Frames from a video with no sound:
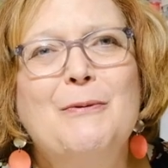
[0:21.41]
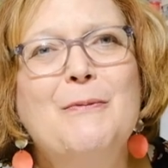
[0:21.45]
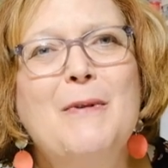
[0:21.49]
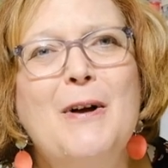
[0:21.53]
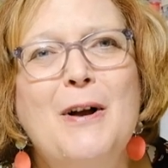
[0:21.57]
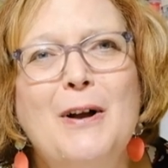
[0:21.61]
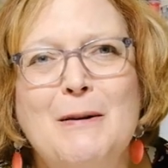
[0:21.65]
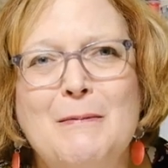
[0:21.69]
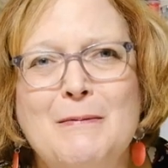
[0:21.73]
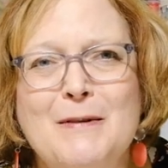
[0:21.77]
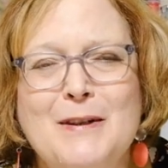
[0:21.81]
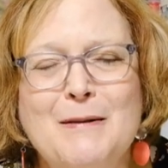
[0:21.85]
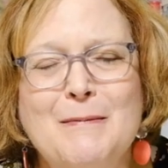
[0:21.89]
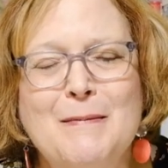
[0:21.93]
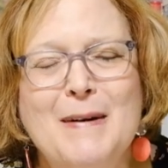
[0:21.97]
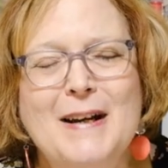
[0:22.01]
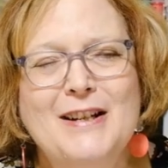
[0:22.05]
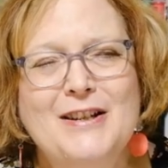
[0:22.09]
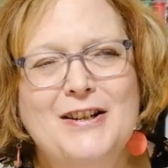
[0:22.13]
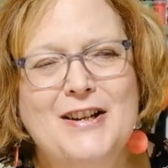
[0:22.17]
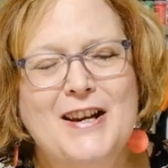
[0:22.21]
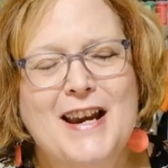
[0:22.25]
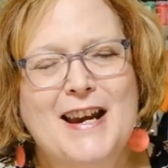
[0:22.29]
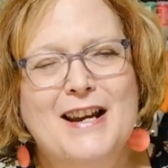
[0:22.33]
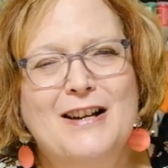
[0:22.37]
Welcome to my
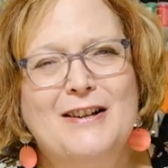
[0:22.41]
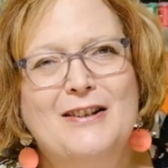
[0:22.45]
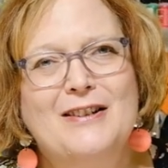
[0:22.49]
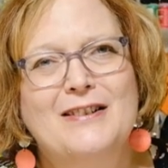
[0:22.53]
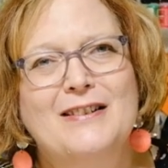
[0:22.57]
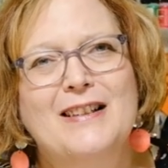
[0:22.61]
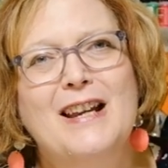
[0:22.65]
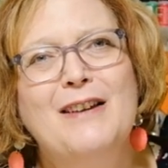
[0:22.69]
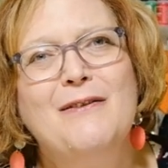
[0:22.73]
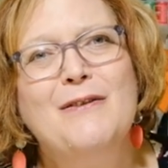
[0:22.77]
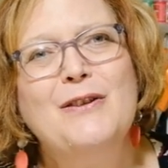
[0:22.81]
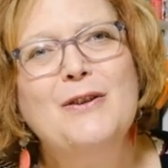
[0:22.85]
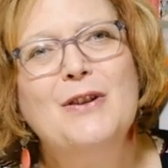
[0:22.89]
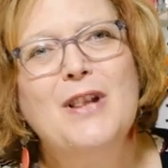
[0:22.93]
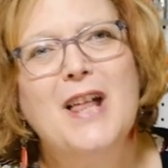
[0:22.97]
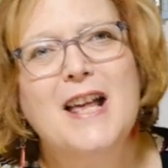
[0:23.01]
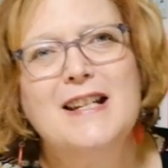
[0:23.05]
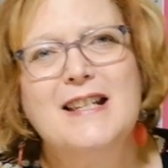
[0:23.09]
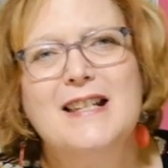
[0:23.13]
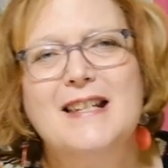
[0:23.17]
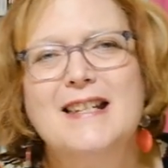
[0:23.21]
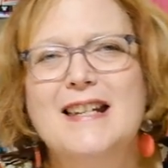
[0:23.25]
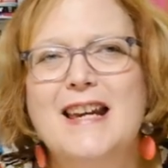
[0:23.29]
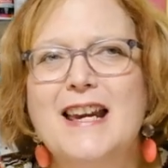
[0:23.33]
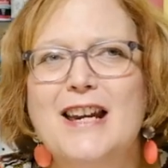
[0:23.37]
channel. If you
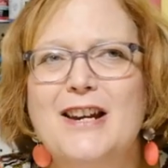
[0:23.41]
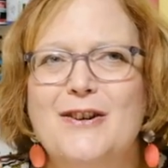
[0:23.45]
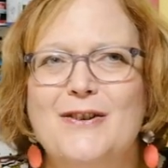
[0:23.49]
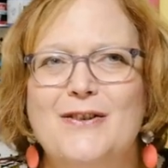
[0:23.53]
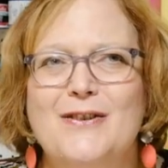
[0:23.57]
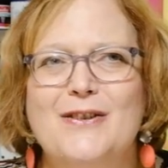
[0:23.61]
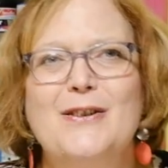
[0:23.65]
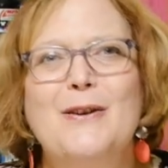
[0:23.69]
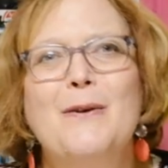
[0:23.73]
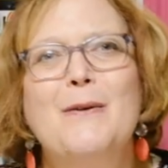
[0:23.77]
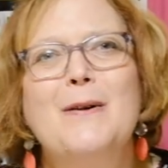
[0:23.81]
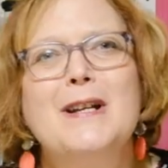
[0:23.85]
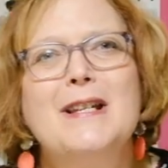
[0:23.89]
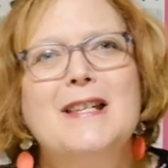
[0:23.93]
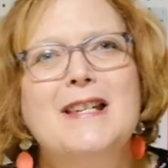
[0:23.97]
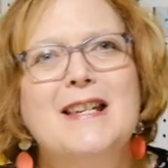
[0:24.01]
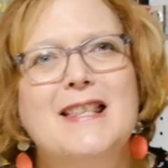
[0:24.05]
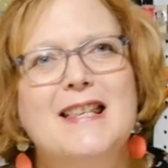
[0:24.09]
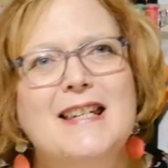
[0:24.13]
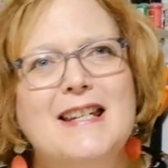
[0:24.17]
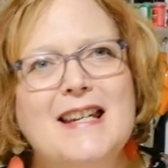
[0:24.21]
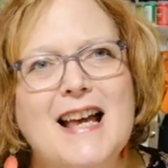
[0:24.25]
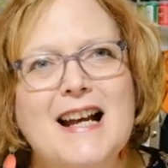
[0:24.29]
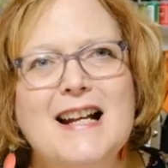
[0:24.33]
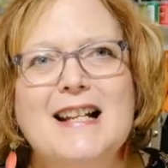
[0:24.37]
like to take your sewing to
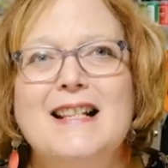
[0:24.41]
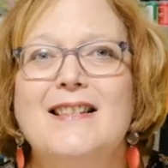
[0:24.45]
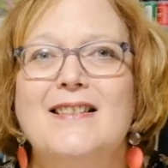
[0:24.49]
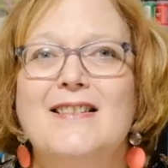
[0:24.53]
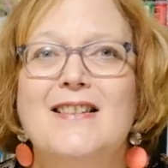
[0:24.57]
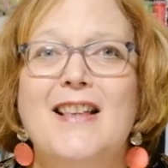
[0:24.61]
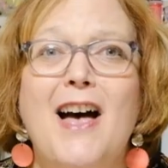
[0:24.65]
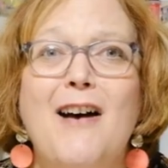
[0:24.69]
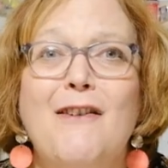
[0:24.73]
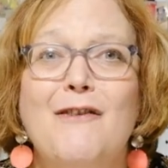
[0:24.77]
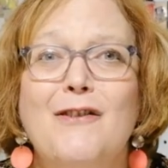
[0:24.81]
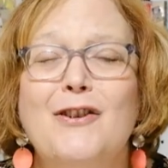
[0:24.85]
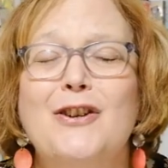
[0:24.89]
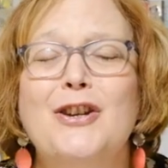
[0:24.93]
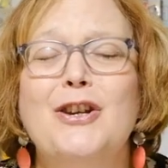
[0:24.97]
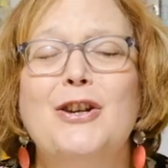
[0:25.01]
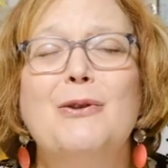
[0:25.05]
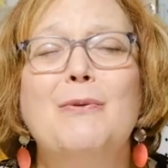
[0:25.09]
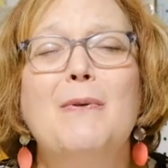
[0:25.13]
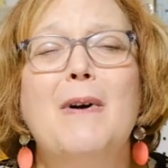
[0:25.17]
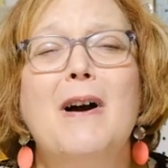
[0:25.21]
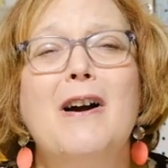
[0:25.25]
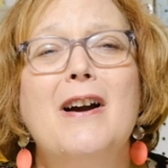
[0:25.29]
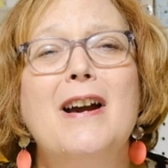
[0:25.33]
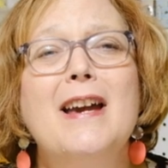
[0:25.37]
the next level,
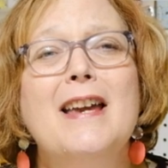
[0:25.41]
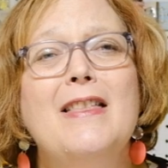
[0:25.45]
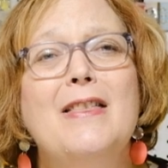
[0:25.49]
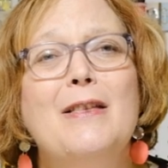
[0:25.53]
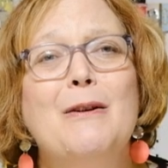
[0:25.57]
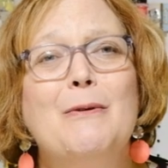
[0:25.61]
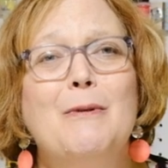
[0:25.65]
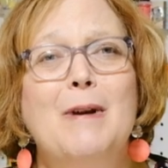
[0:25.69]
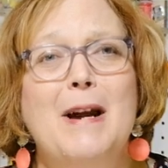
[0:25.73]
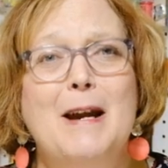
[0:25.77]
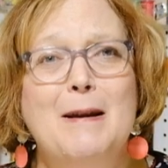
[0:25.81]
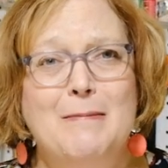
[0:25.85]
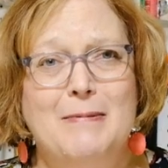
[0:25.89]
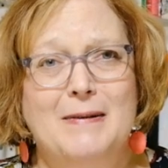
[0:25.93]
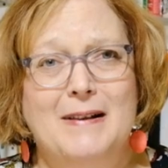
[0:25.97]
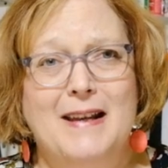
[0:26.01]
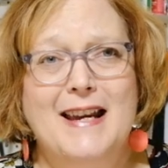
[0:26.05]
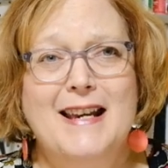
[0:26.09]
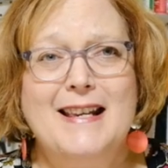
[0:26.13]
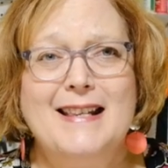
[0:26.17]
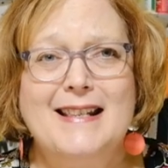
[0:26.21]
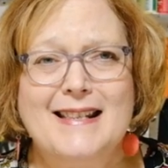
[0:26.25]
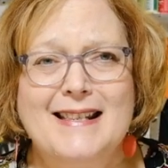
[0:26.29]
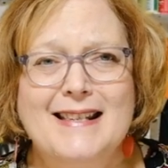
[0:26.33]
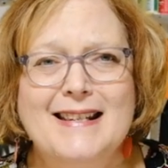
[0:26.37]
you are in the right
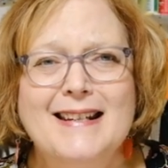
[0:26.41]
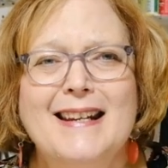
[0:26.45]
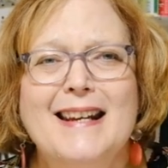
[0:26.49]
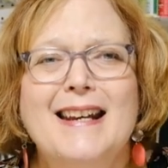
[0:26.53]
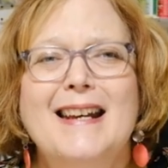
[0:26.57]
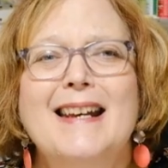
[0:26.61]
place.